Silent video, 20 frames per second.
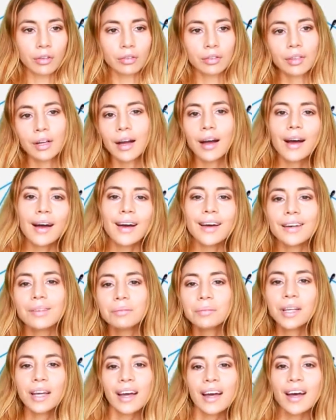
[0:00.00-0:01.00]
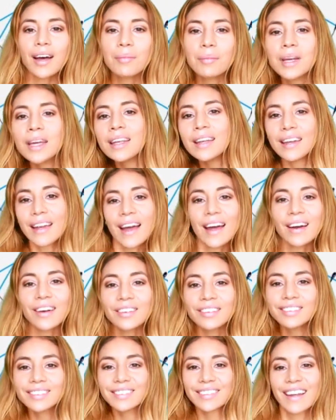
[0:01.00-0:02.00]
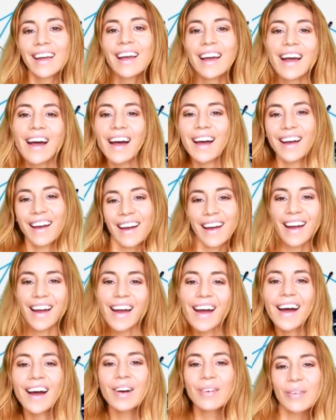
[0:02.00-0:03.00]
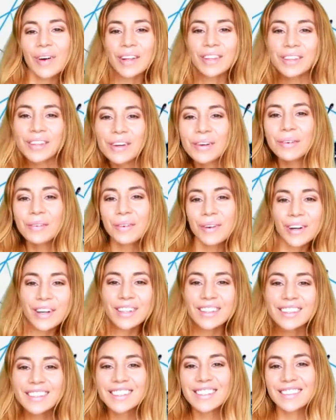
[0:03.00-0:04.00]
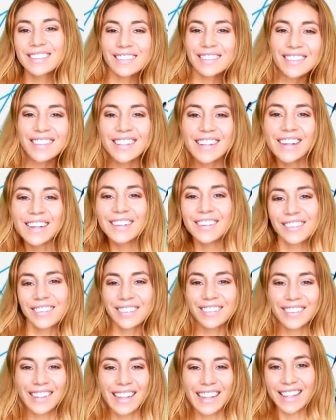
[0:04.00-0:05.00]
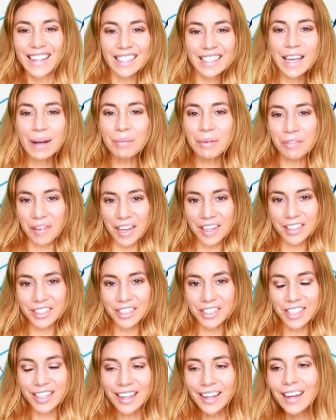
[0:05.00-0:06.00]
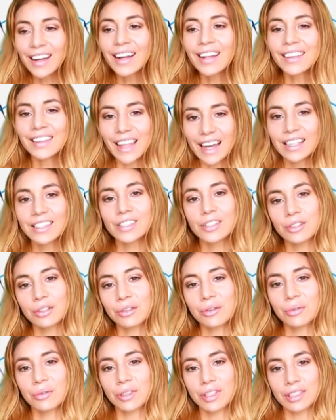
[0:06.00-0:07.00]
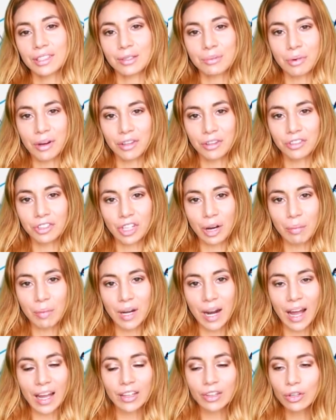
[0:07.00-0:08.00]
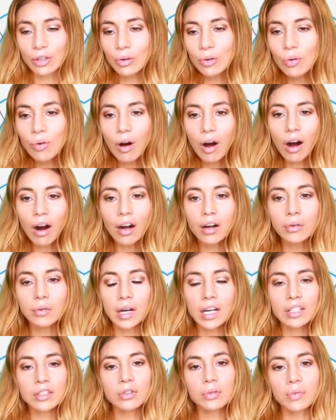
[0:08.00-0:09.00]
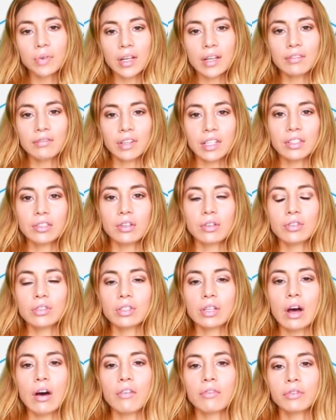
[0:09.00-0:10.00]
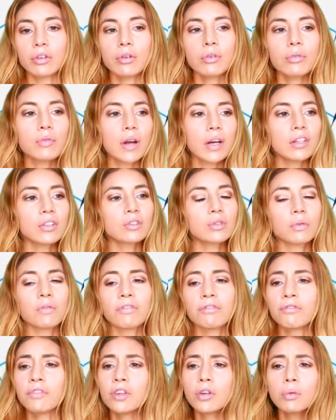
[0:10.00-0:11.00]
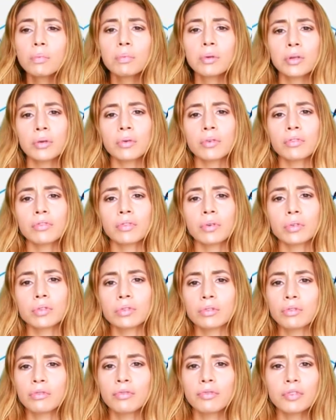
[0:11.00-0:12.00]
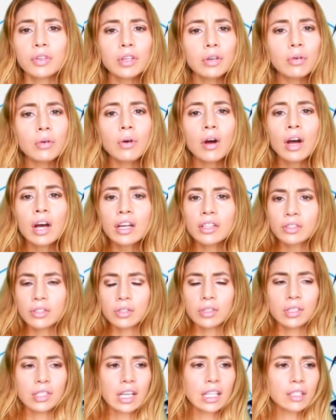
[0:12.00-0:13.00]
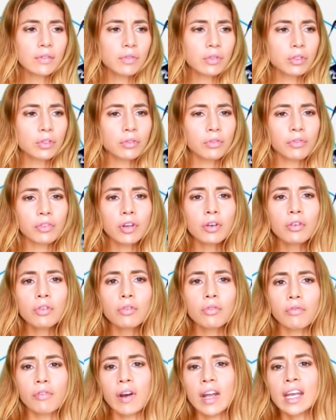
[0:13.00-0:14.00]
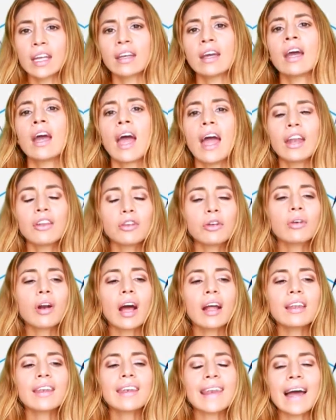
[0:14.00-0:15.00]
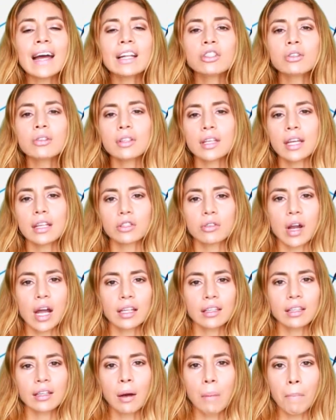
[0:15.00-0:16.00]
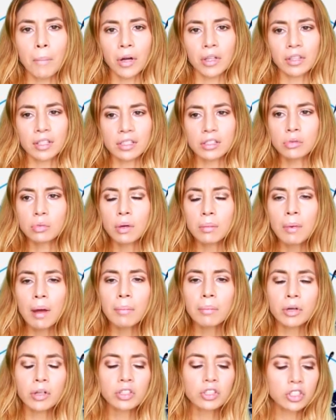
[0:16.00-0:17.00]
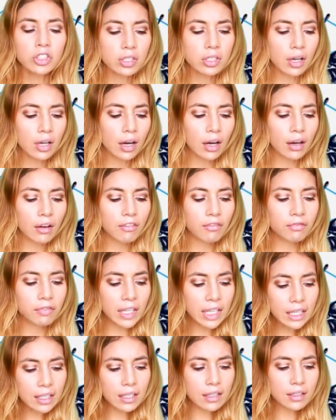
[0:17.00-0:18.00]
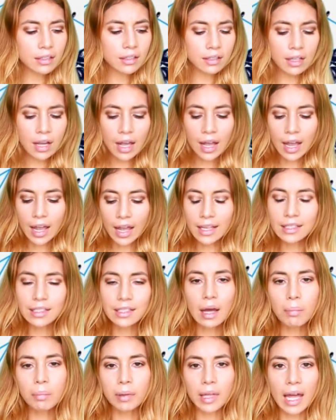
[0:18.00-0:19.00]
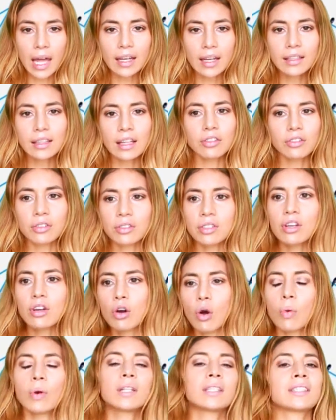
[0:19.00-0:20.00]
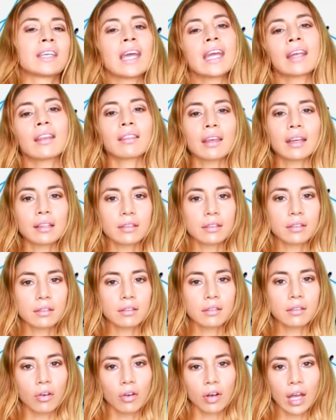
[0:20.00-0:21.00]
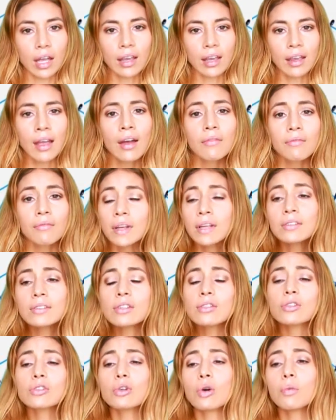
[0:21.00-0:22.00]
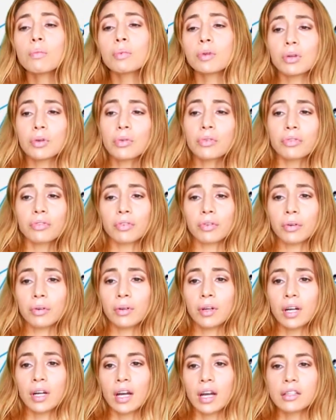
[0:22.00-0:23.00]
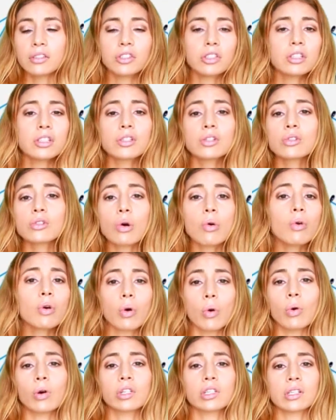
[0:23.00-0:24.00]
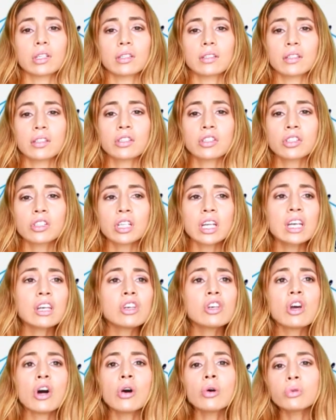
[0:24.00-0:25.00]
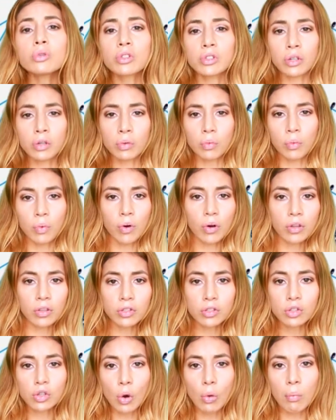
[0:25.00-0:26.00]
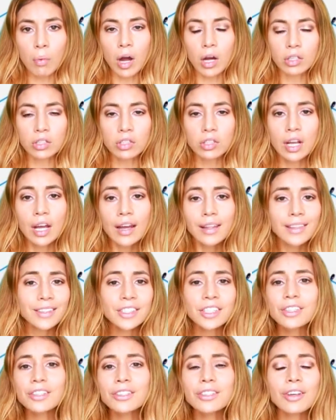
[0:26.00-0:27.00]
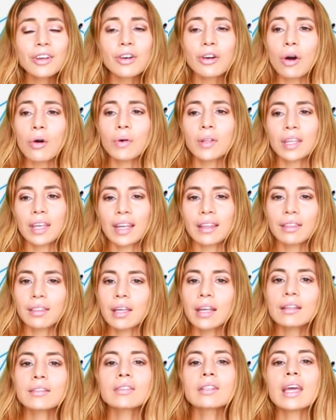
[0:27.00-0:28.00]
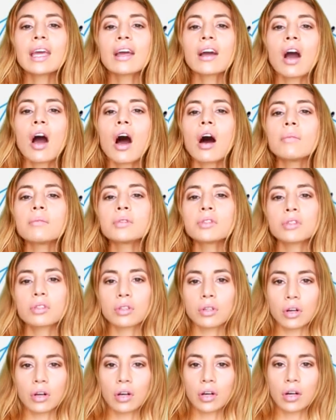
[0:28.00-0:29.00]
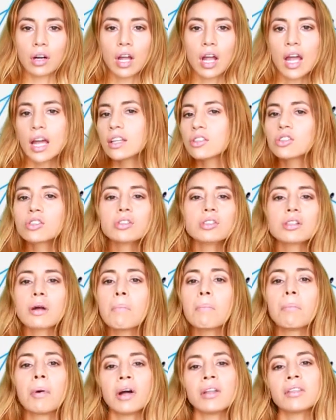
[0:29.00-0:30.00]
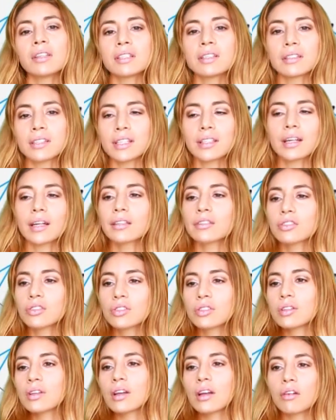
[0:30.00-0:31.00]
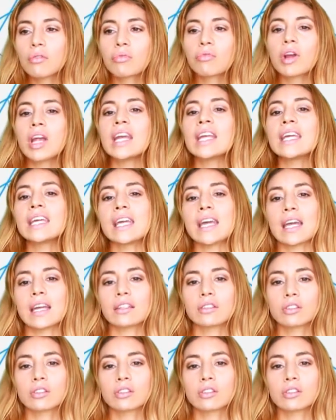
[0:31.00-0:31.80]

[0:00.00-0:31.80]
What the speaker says: I'm coming now. I want the world to know. Like that type of energy, that's you this month, Gemini. You are ready to reinvent yourself. You're ready to feel beautiful, to feel successful, to feel great. And you're naturally attracting abundance. Remember, Venus is that planet that doesn't go and take things, okay? Venus is so beautiful, and she's so gorgeous, and she knows her worth so much that she doesn't go and get things. It comes to her. It's just abundancy that just radiates